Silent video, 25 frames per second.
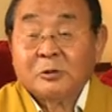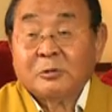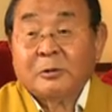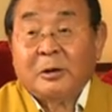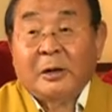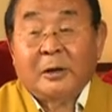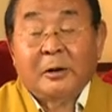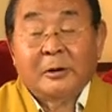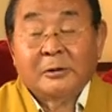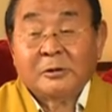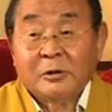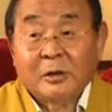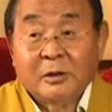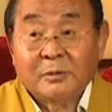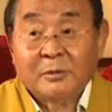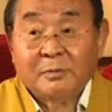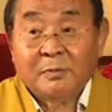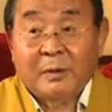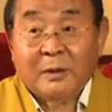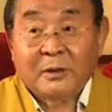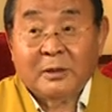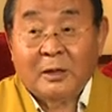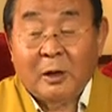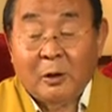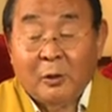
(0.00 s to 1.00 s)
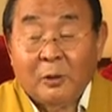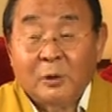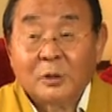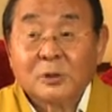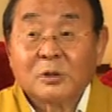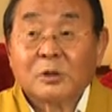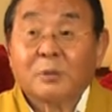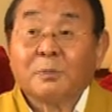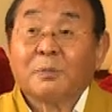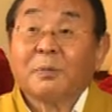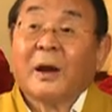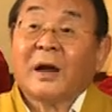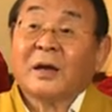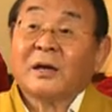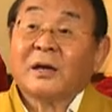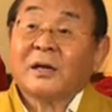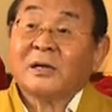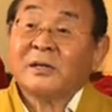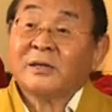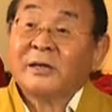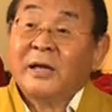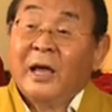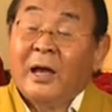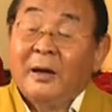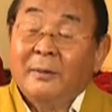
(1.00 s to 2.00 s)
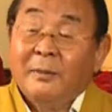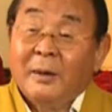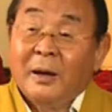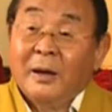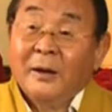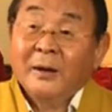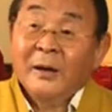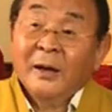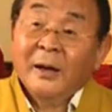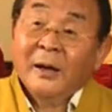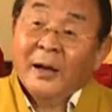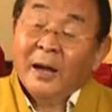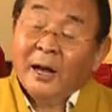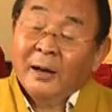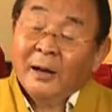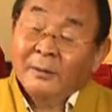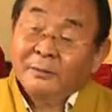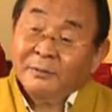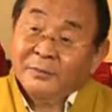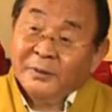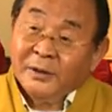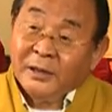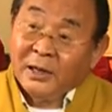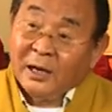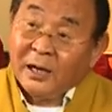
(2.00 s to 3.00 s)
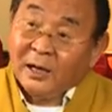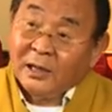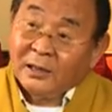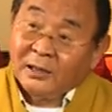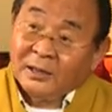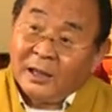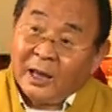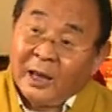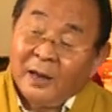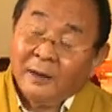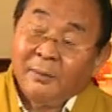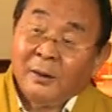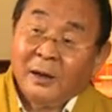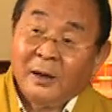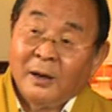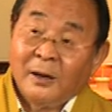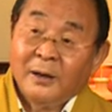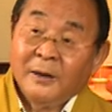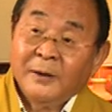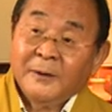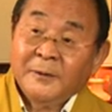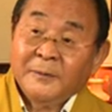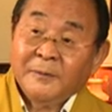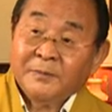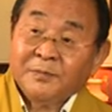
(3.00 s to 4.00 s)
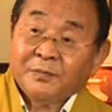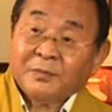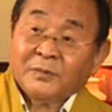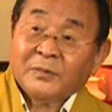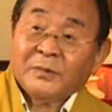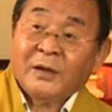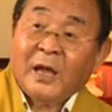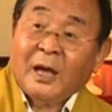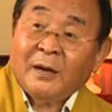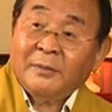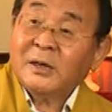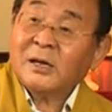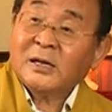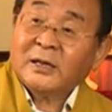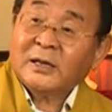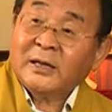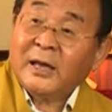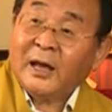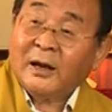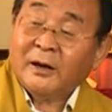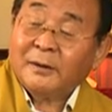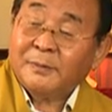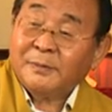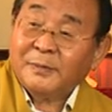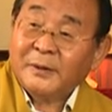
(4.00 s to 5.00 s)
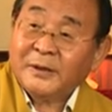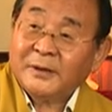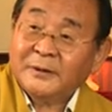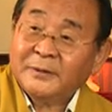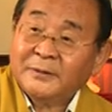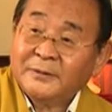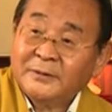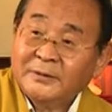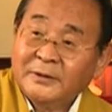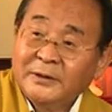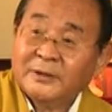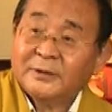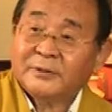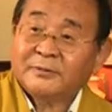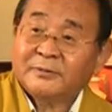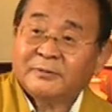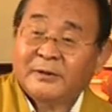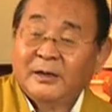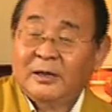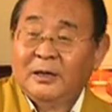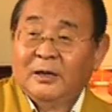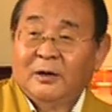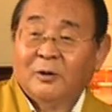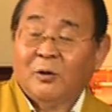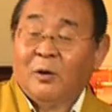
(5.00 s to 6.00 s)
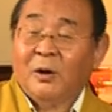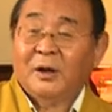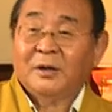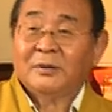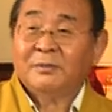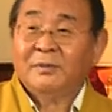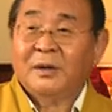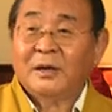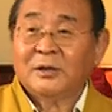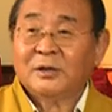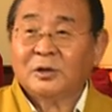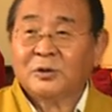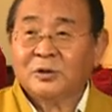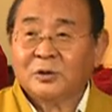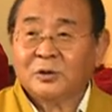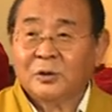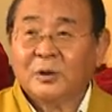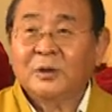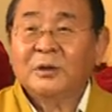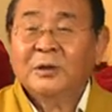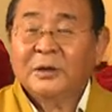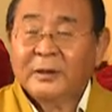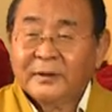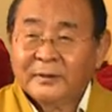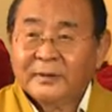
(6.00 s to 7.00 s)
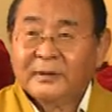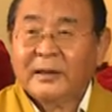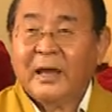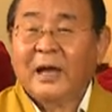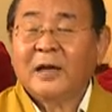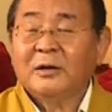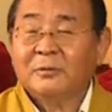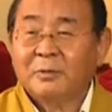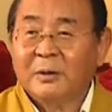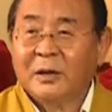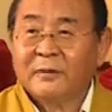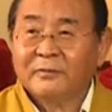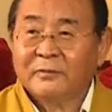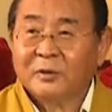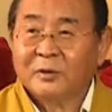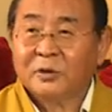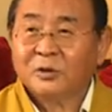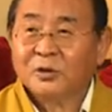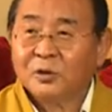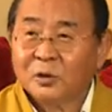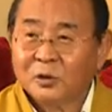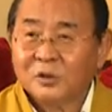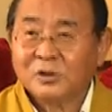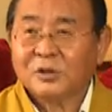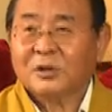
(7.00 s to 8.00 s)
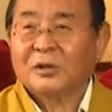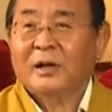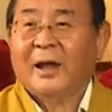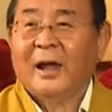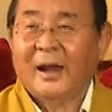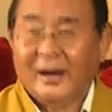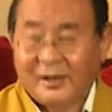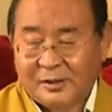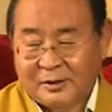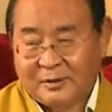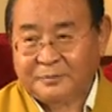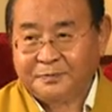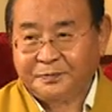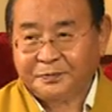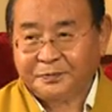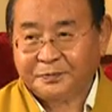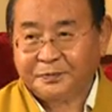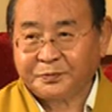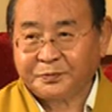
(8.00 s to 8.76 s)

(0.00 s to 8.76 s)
trained, but they also practice Dharma and bringing Dharma, Dharmic therapy, is really quite amazing. So that we have the social action.